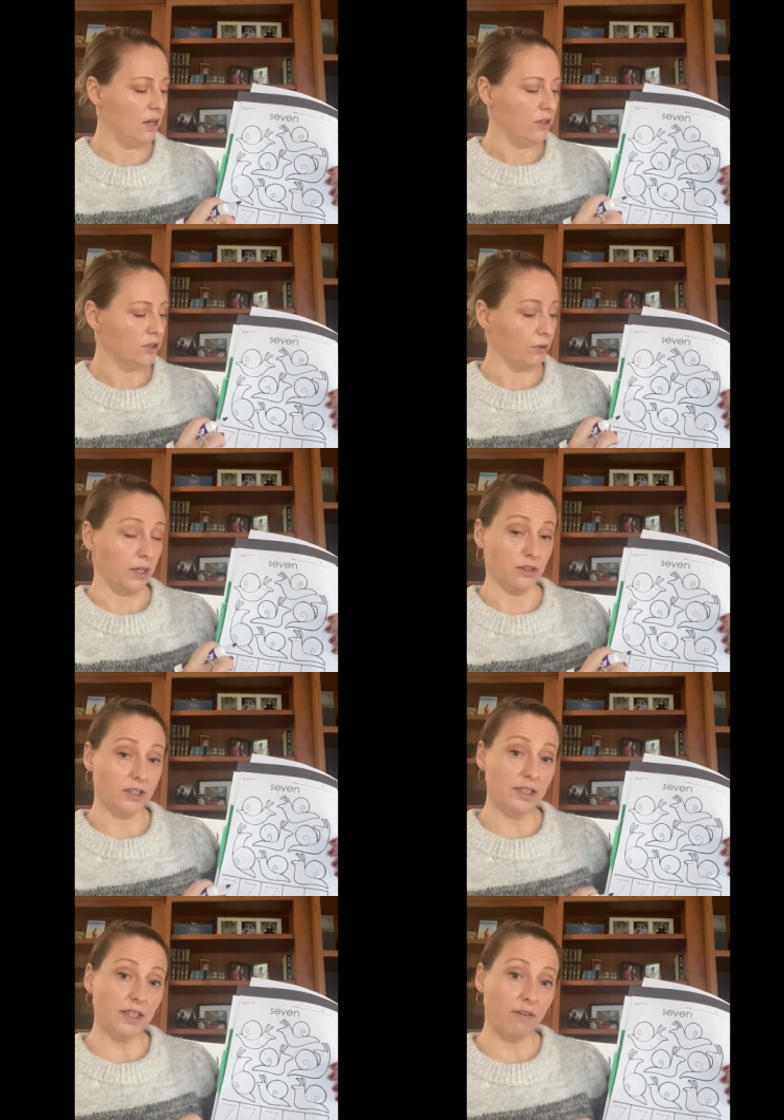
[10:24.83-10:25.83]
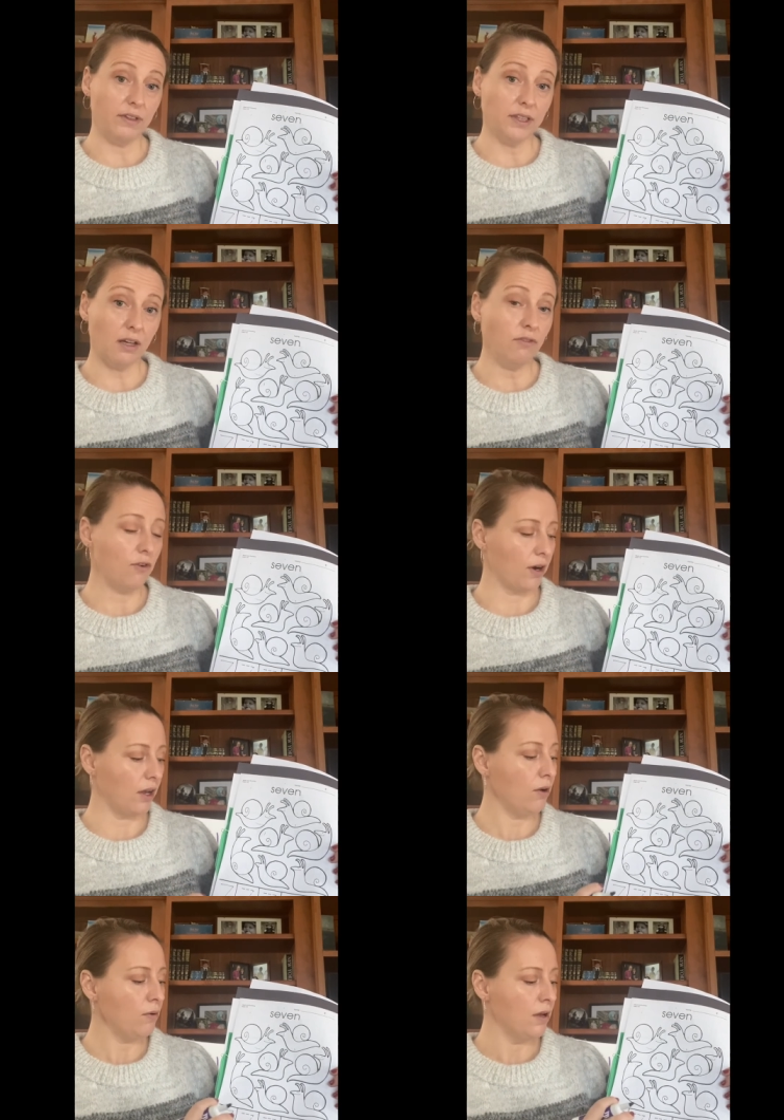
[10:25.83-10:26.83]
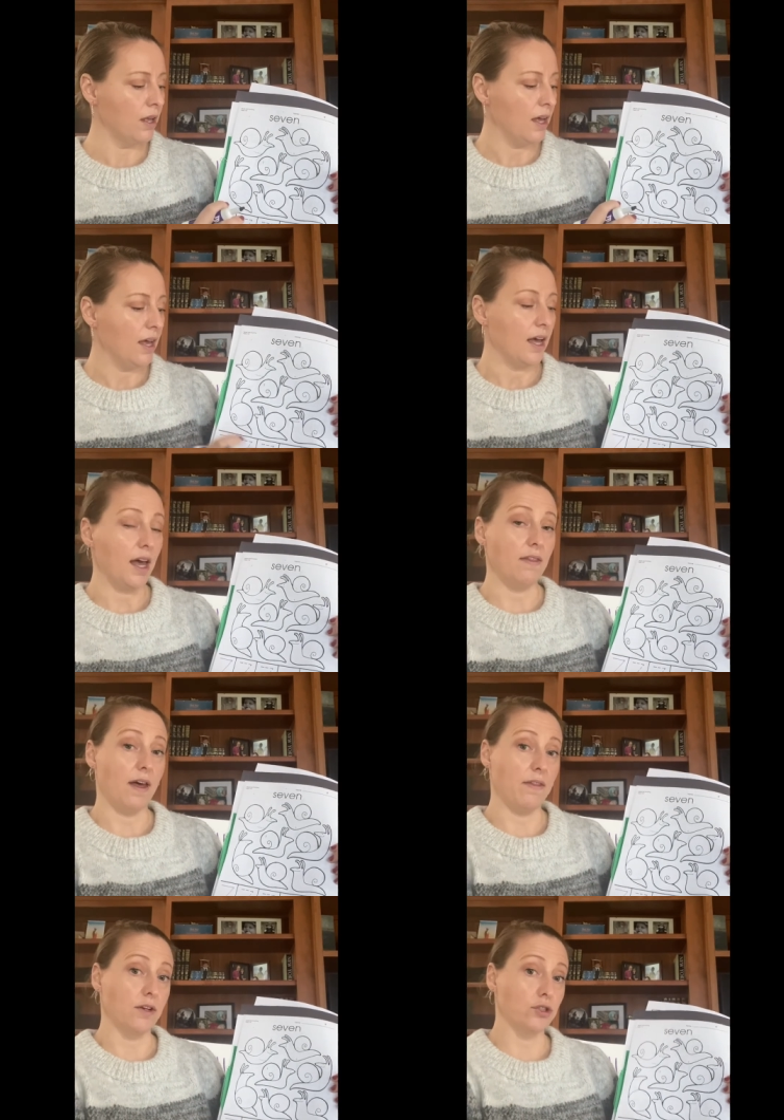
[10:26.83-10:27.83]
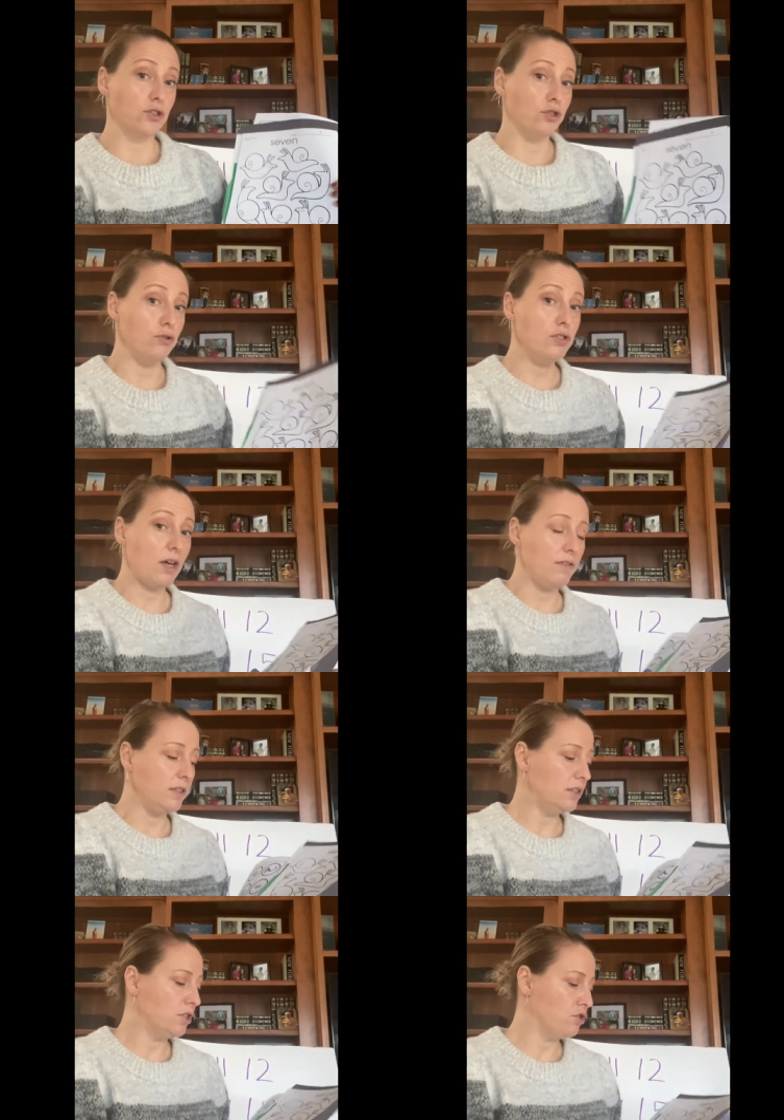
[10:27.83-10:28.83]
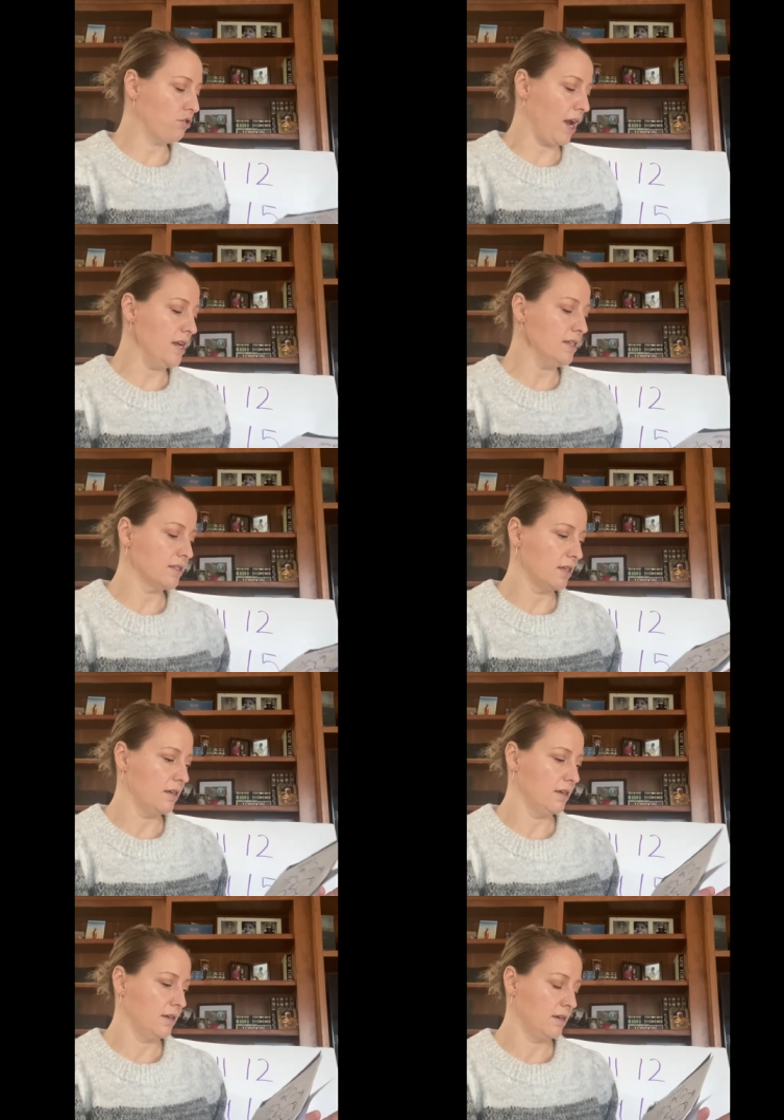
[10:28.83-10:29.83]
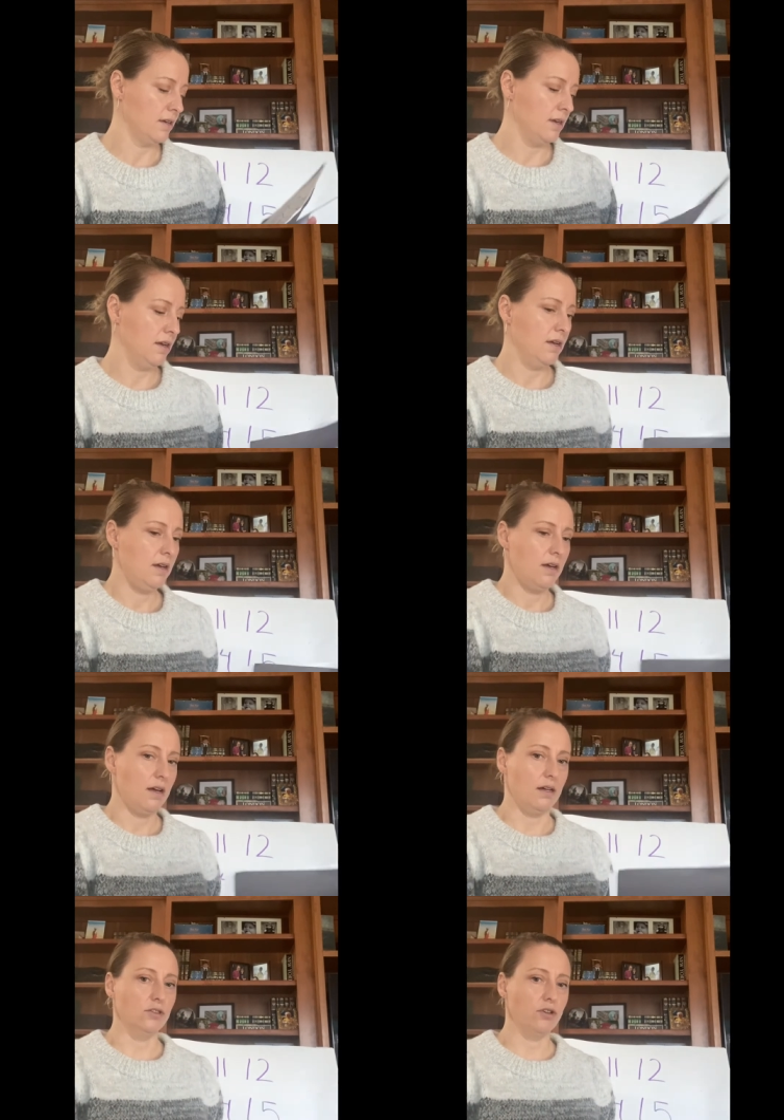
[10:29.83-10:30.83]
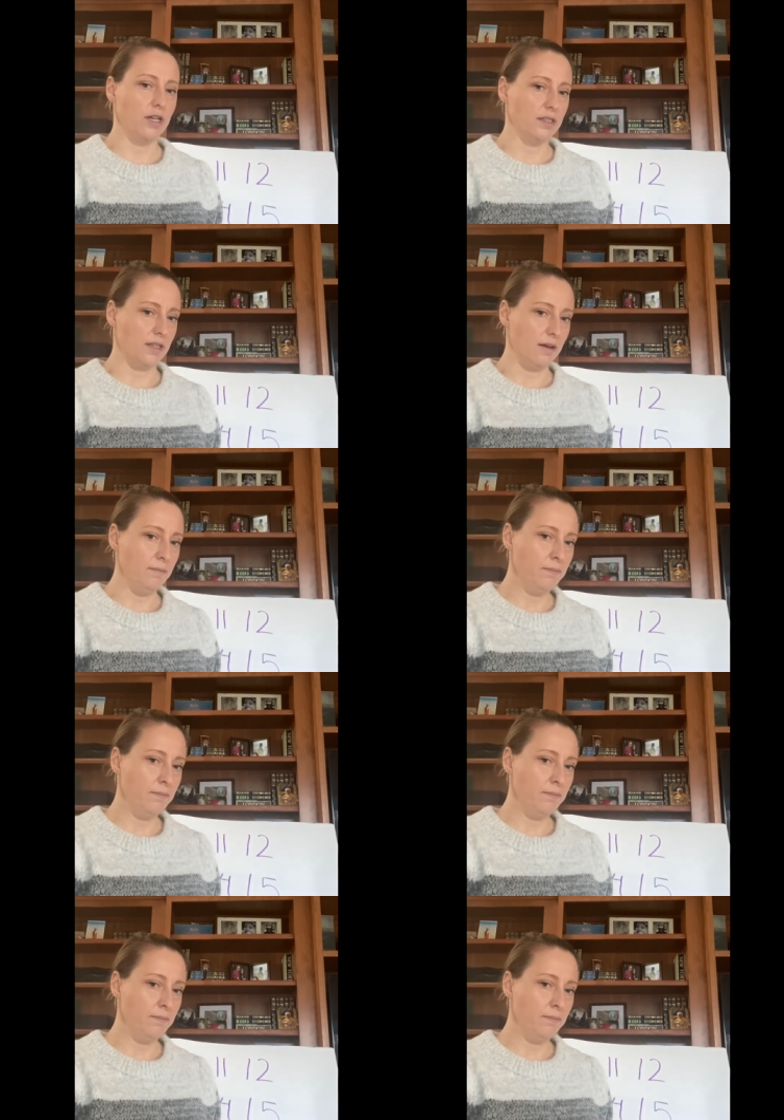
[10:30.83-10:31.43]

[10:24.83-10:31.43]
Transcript: So here's the seven done for you. And then there's two sevens to trace. I'll trace them.